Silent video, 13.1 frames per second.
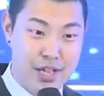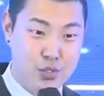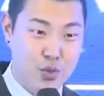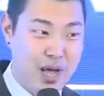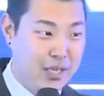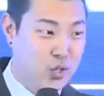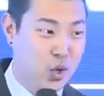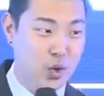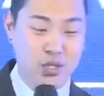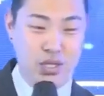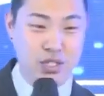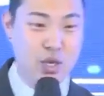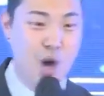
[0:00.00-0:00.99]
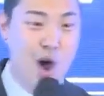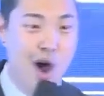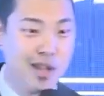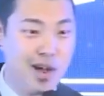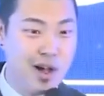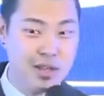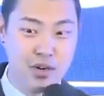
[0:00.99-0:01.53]
So I told her to
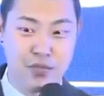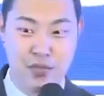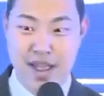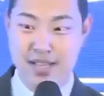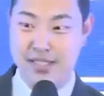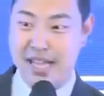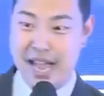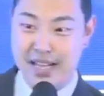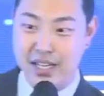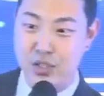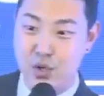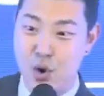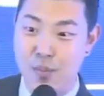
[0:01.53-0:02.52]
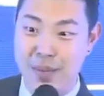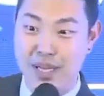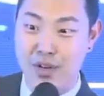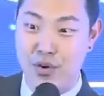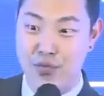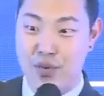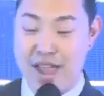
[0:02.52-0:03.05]
call all her friends. I need to go meet
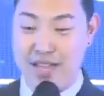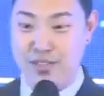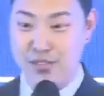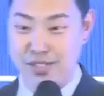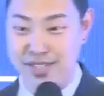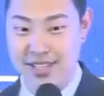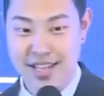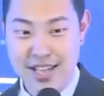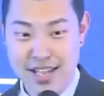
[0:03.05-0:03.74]
her friends.